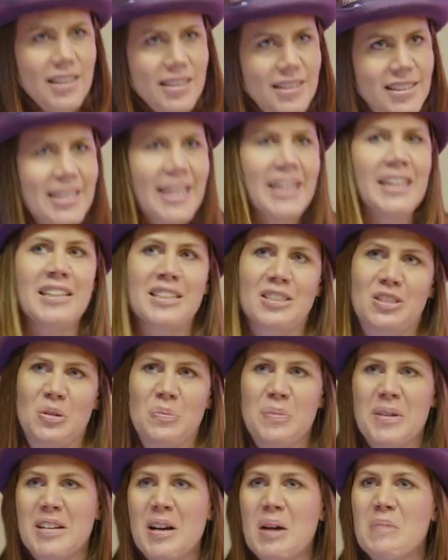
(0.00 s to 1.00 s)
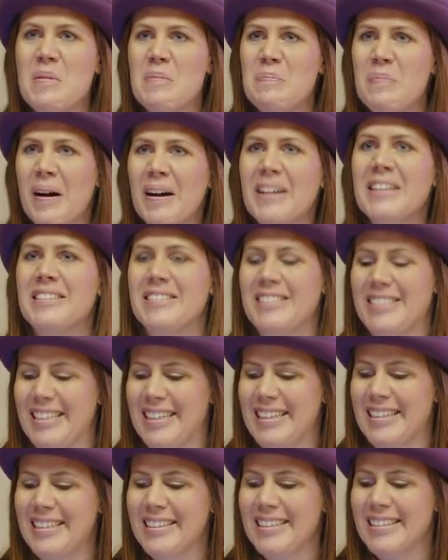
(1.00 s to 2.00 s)
Dare to become a
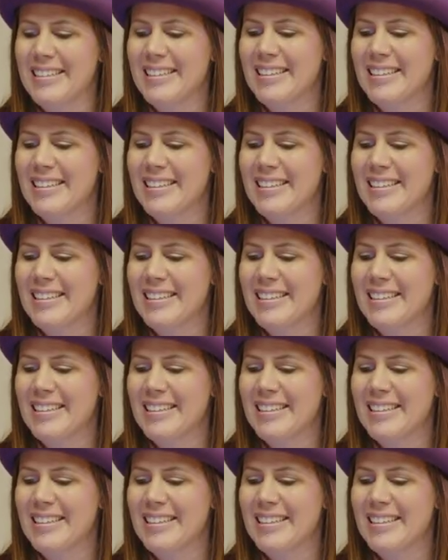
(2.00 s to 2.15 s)
pioneer